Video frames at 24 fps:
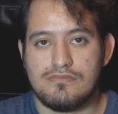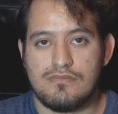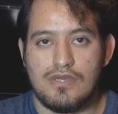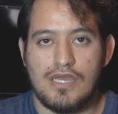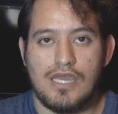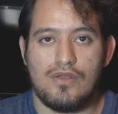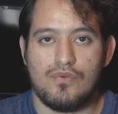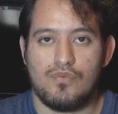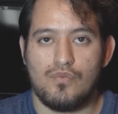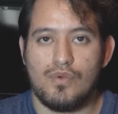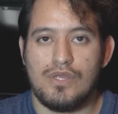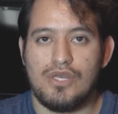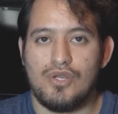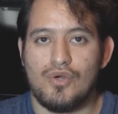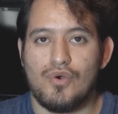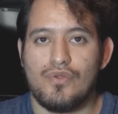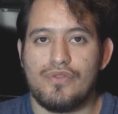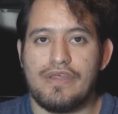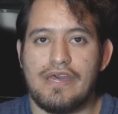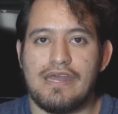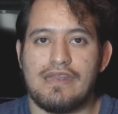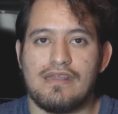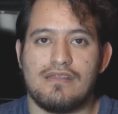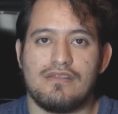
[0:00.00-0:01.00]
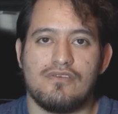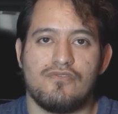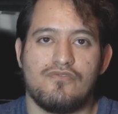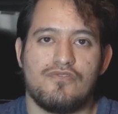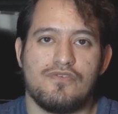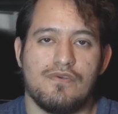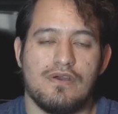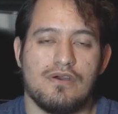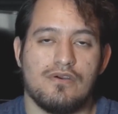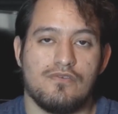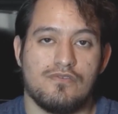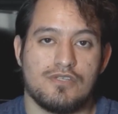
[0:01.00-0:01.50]
And we know that in
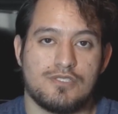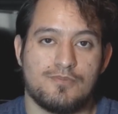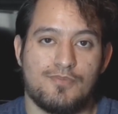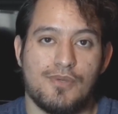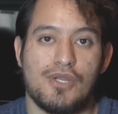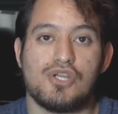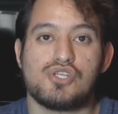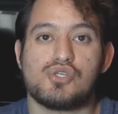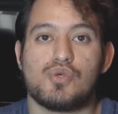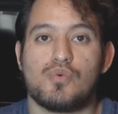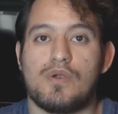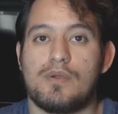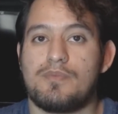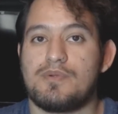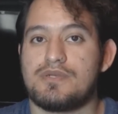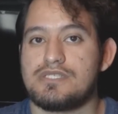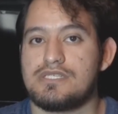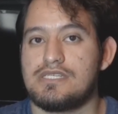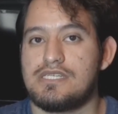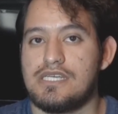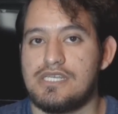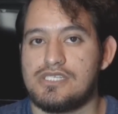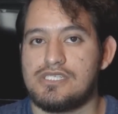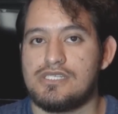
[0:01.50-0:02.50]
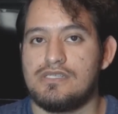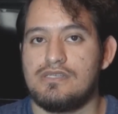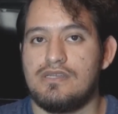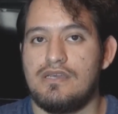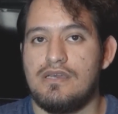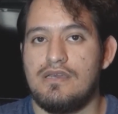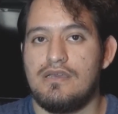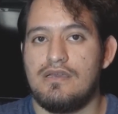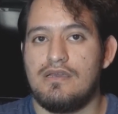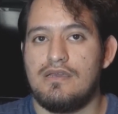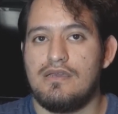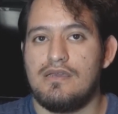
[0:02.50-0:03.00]
a spiritual representation,
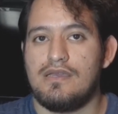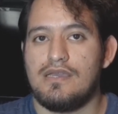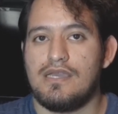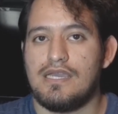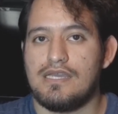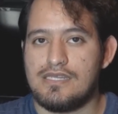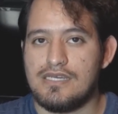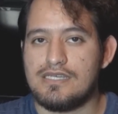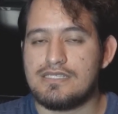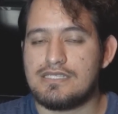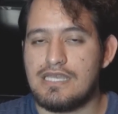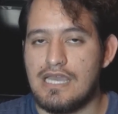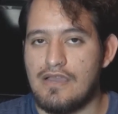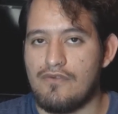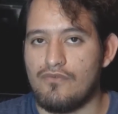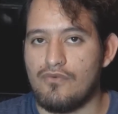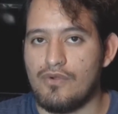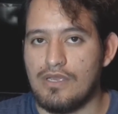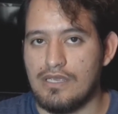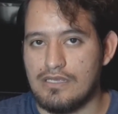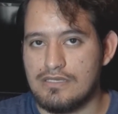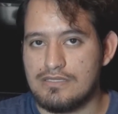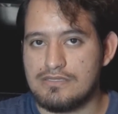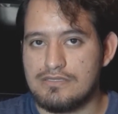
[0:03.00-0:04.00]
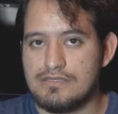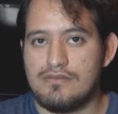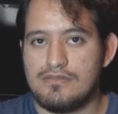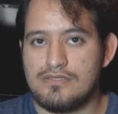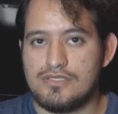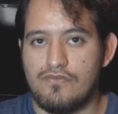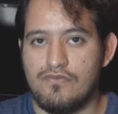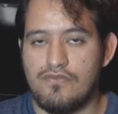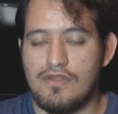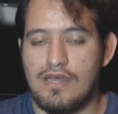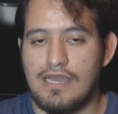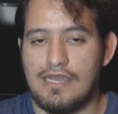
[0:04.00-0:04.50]
it does have wings
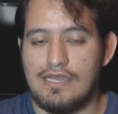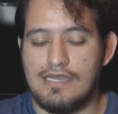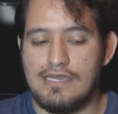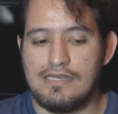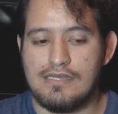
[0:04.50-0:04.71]
to fly.